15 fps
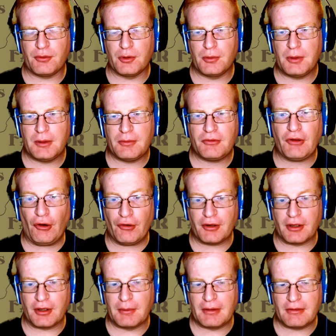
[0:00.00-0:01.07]
we
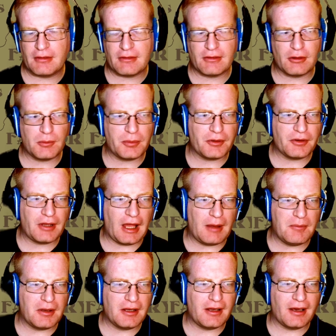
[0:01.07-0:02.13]
started a basic single player
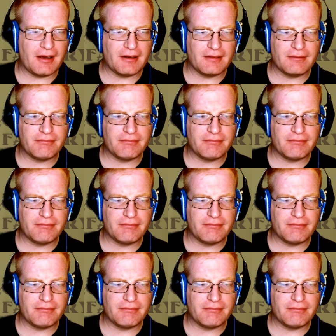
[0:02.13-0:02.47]
game and got,